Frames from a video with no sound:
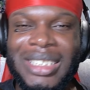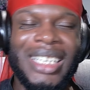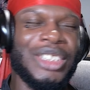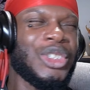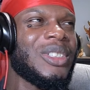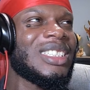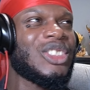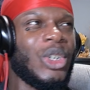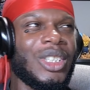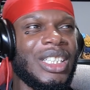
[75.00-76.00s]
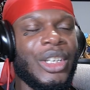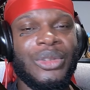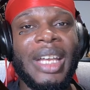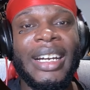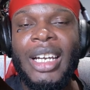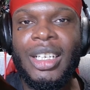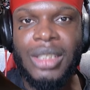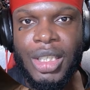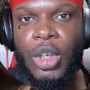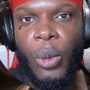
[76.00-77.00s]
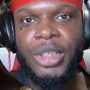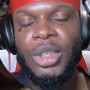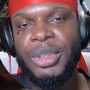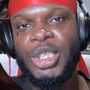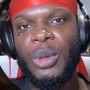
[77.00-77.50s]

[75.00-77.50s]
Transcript: say during the start of the year that they're going to be